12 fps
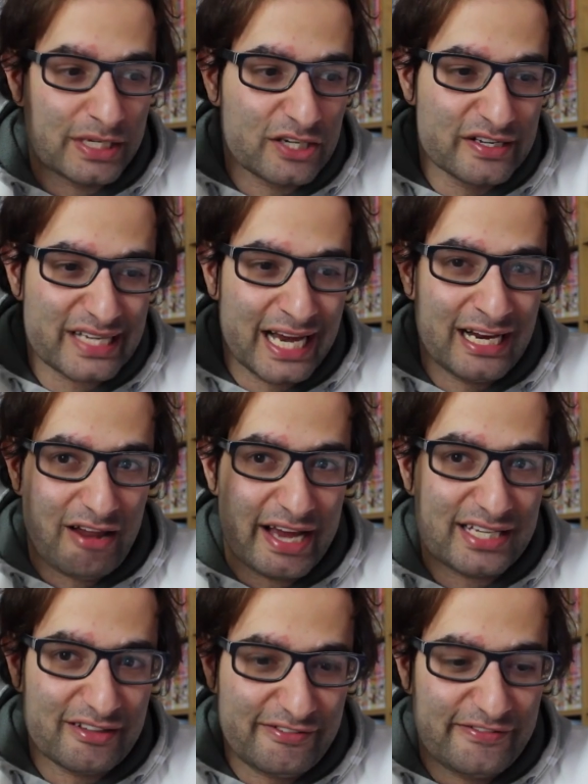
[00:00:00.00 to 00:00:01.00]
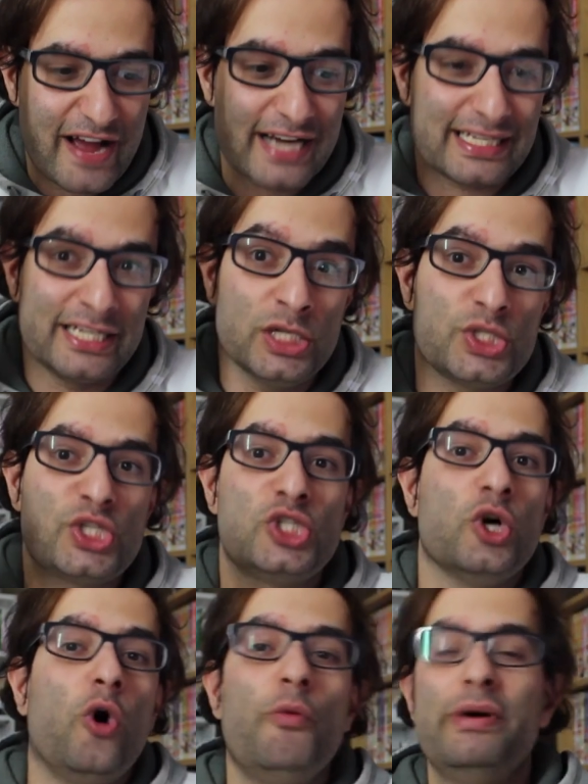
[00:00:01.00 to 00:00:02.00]
because I like the fact that you have
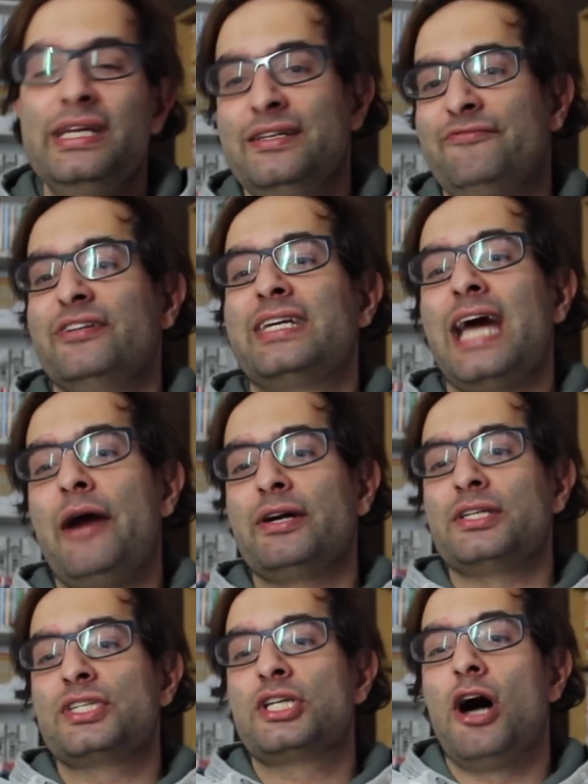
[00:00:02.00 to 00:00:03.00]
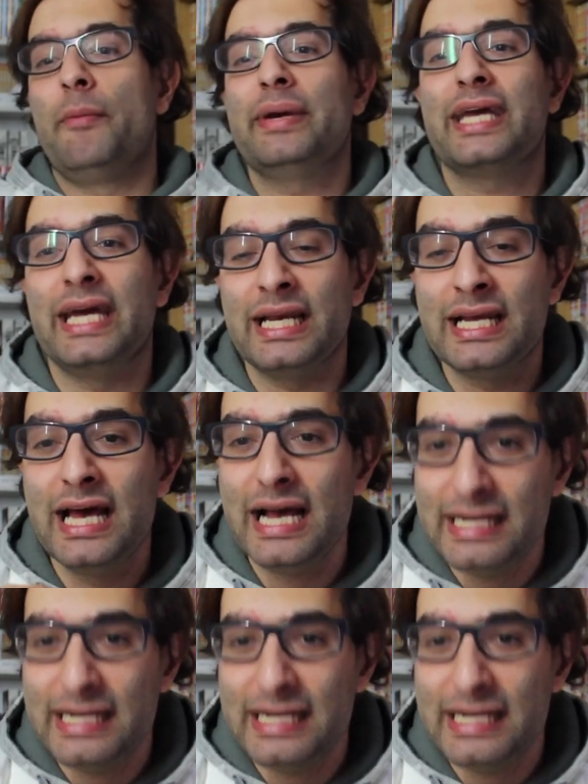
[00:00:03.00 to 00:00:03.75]
so many different characters coming in,